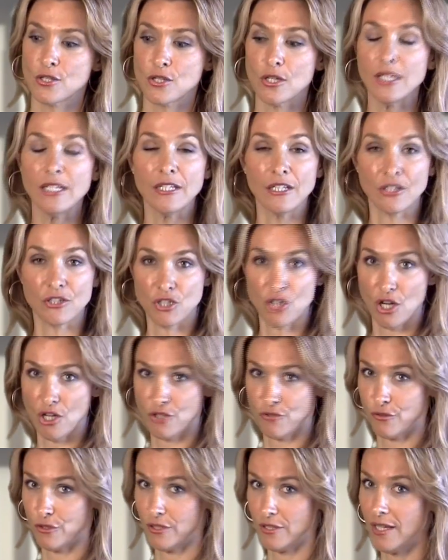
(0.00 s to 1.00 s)
In
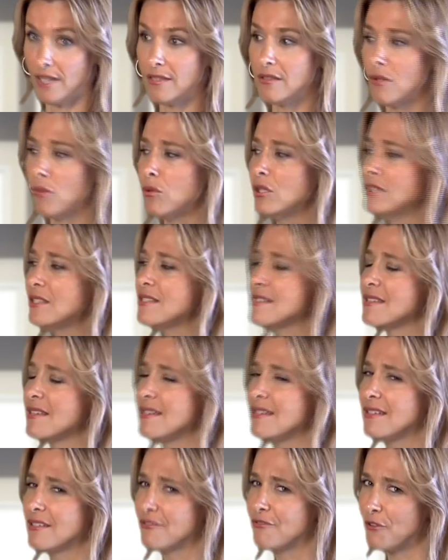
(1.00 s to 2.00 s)
exchange for that, what is
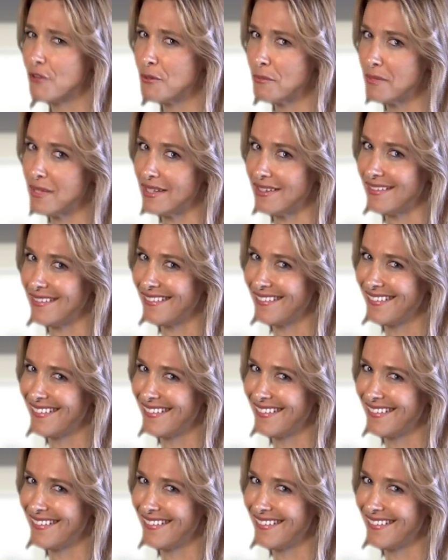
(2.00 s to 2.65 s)
in it for me?